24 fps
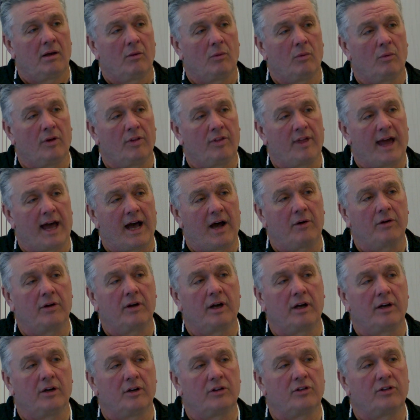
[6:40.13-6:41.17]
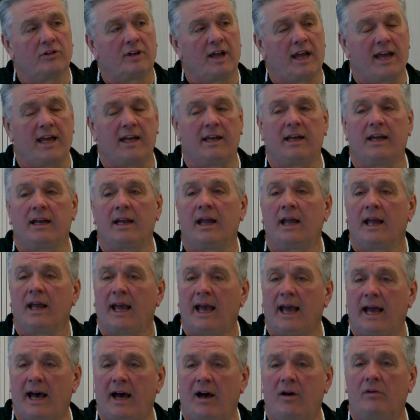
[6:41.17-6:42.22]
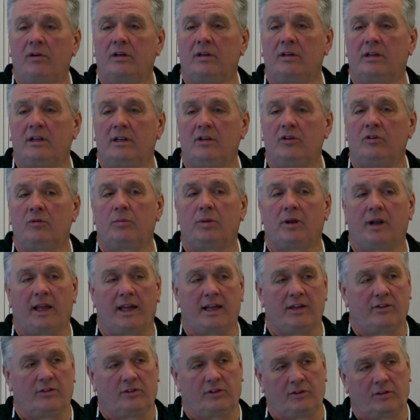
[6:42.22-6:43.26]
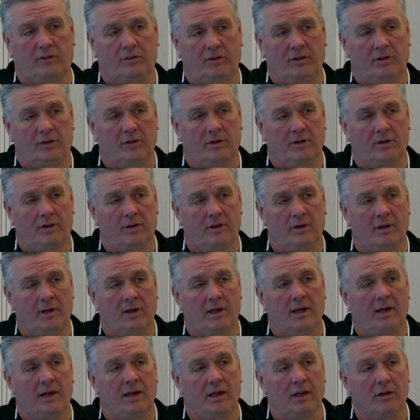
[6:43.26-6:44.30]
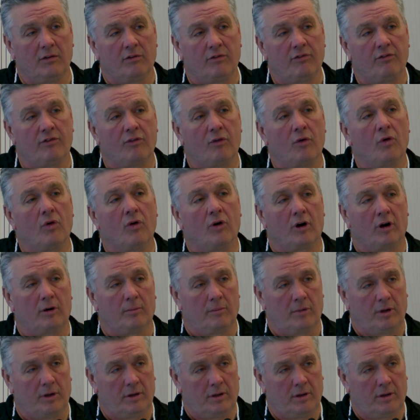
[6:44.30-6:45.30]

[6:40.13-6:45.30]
without understanding how did these places inform